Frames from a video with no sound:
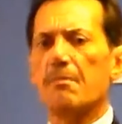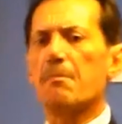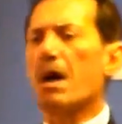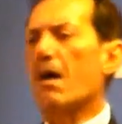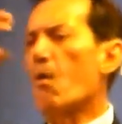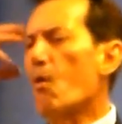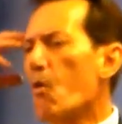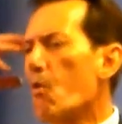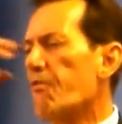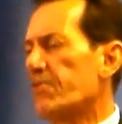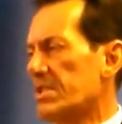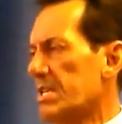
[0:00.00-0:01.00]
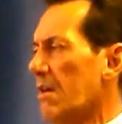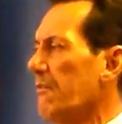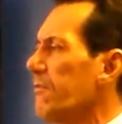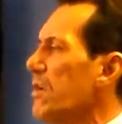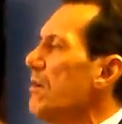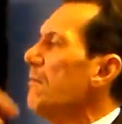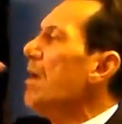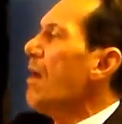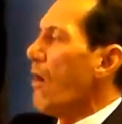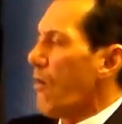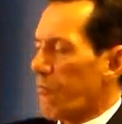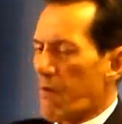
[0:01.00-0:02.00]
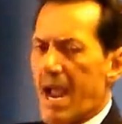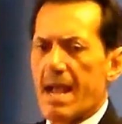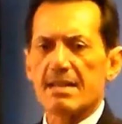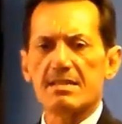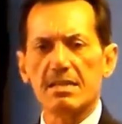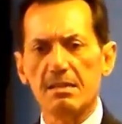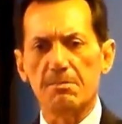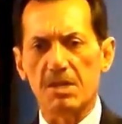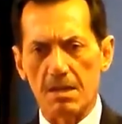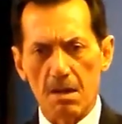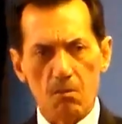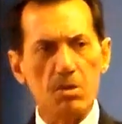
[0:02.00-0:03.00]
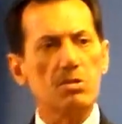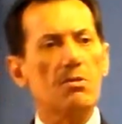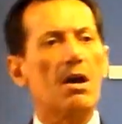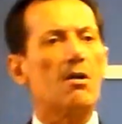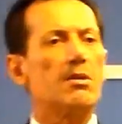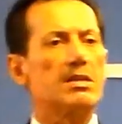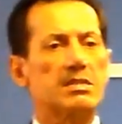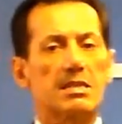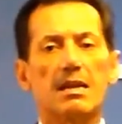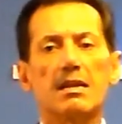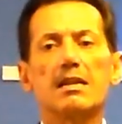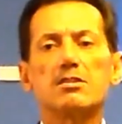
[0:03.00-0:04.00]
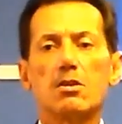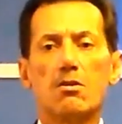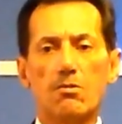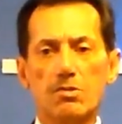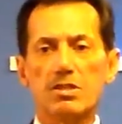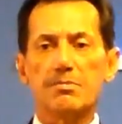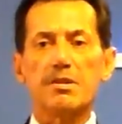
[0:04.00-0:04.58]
let my old self arise in me. What do I always say? Let the Holy